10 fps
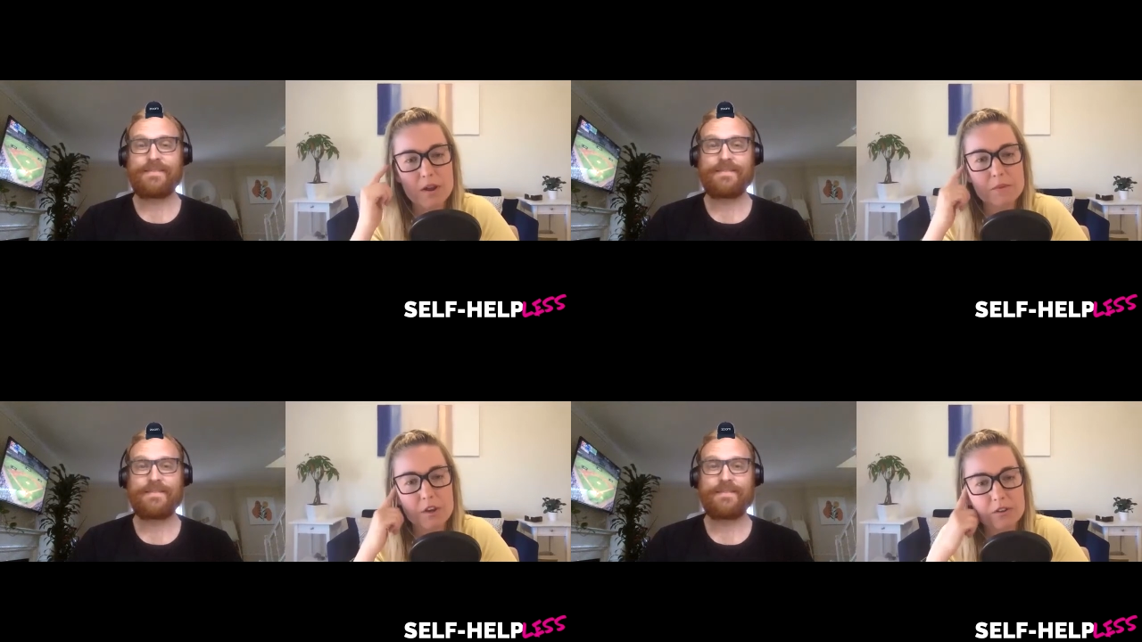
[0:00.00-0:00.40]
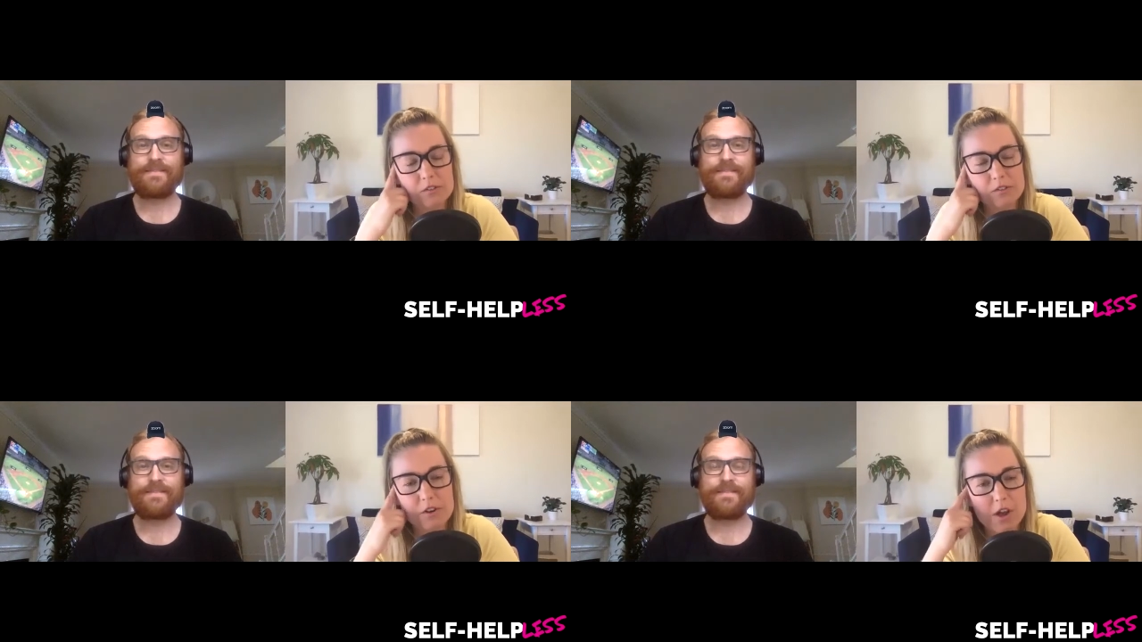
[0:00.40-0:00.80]
Speaker 1: I'm curious
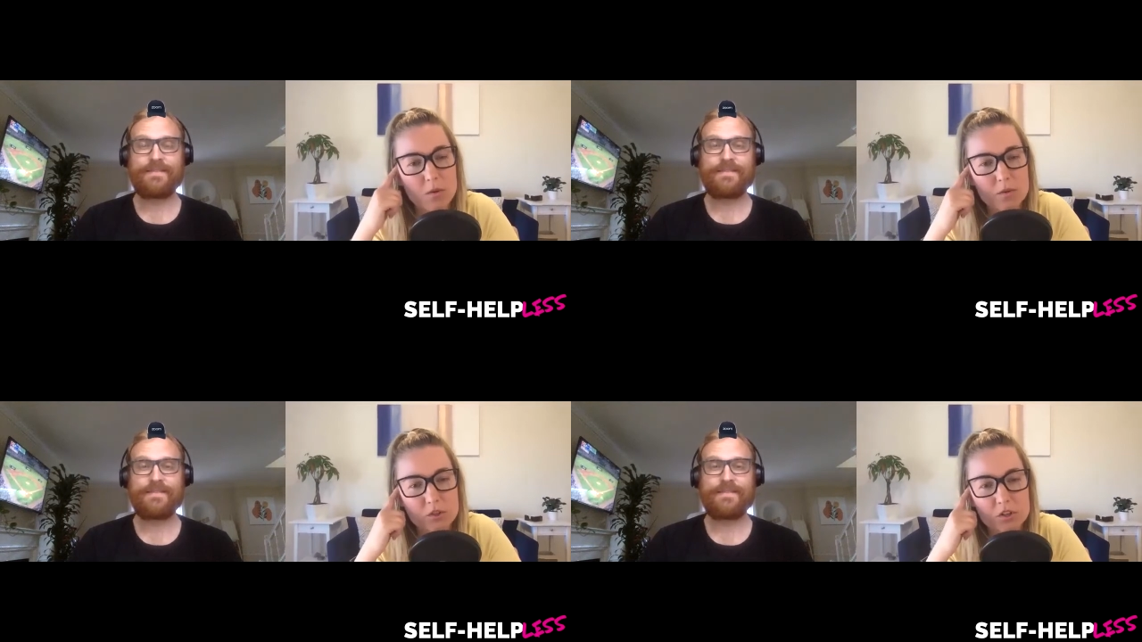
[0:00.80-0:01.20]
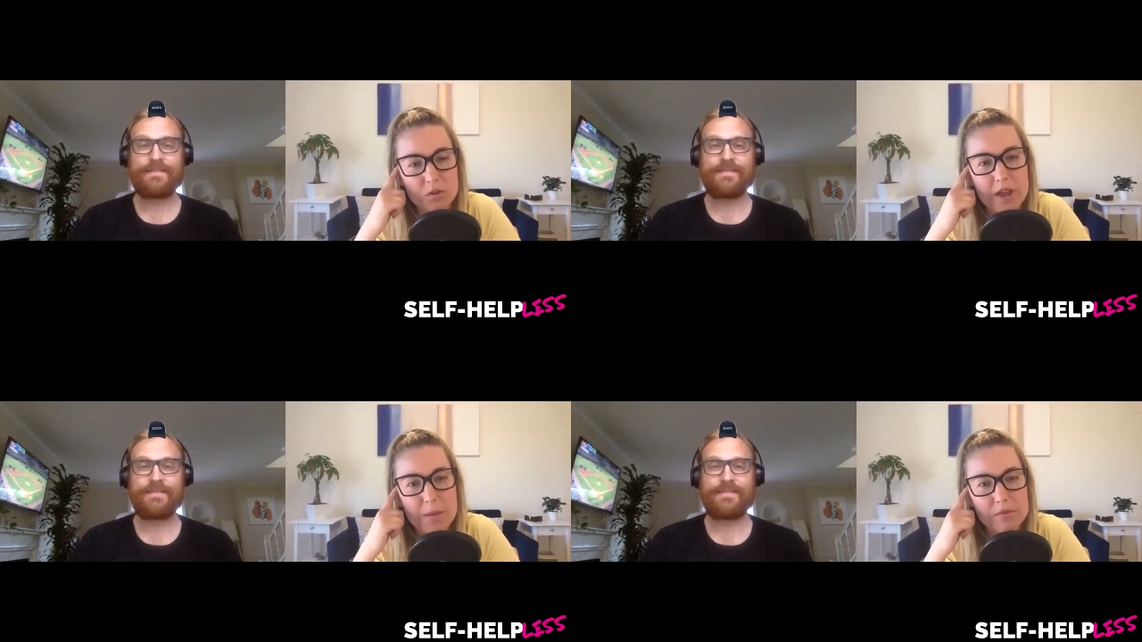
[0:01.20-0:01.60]
to know, we should do
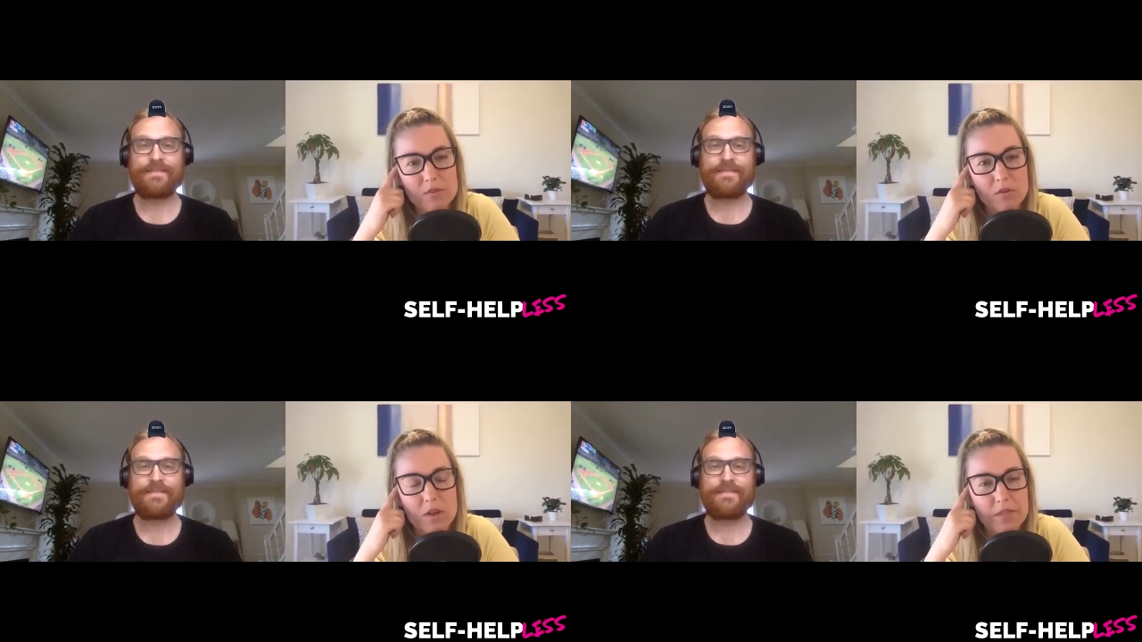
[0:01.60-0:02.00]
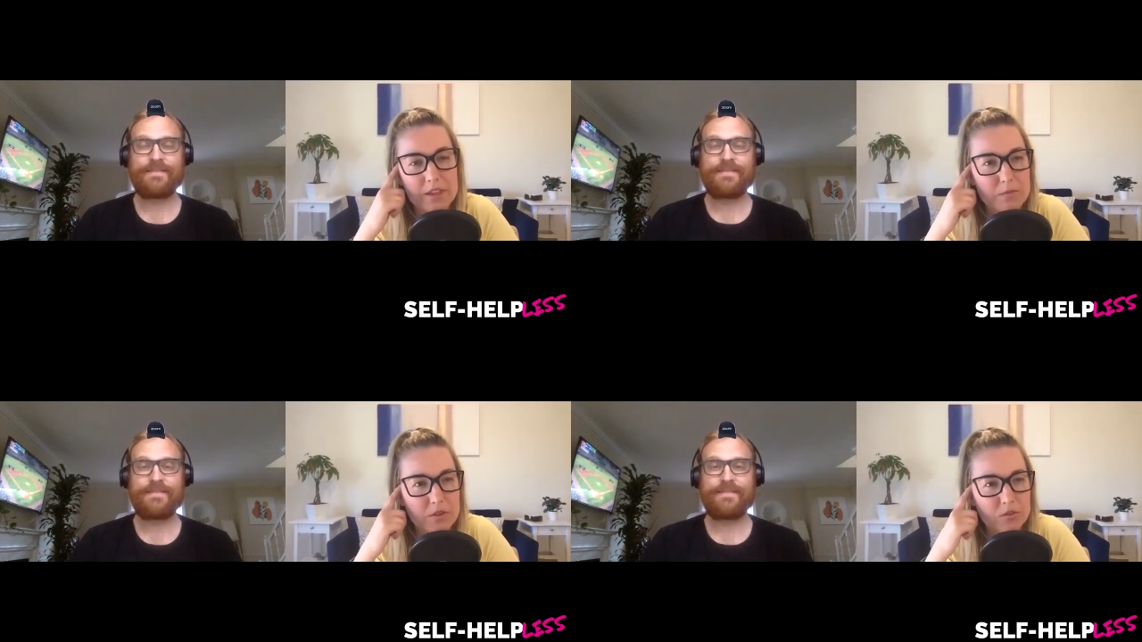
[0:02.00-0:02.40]
an episode on like
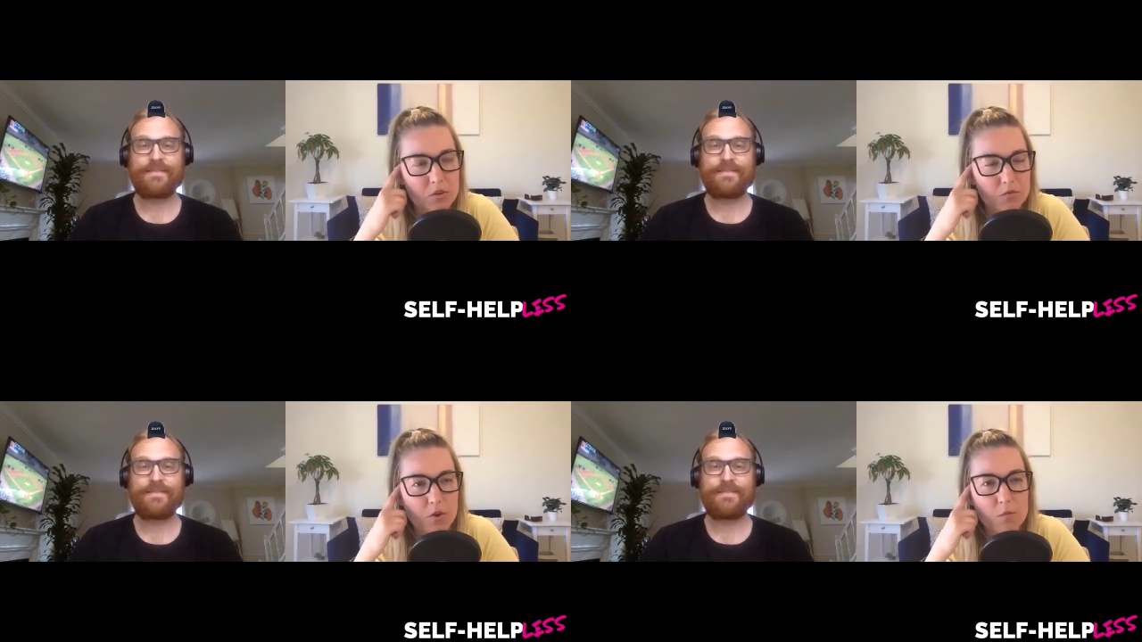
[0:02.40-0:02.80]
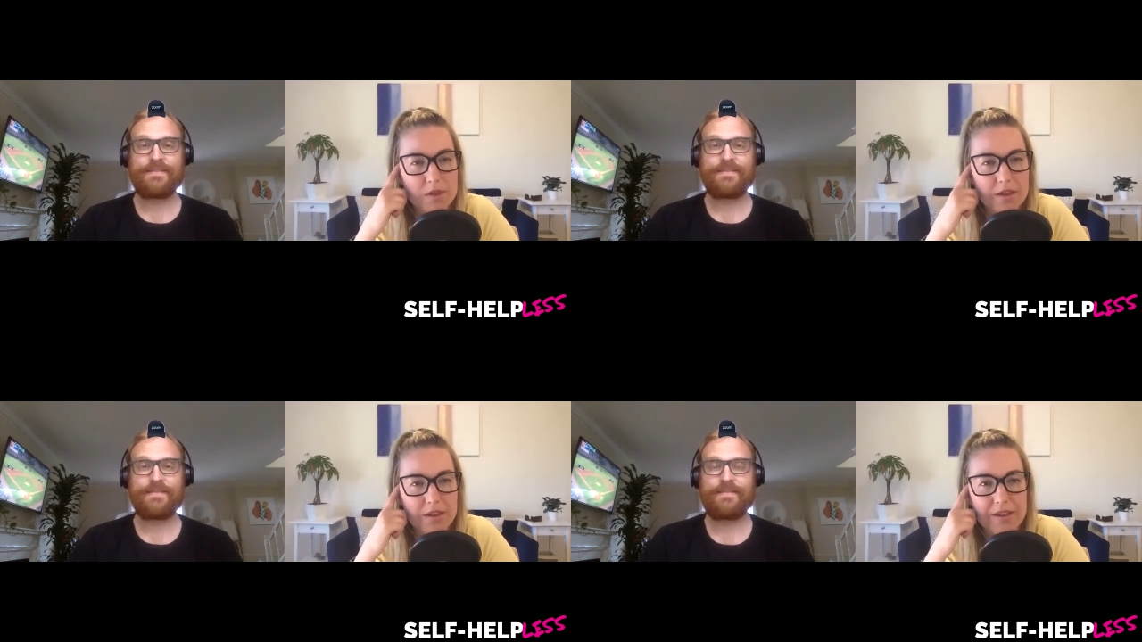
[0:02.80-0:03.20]
misophonia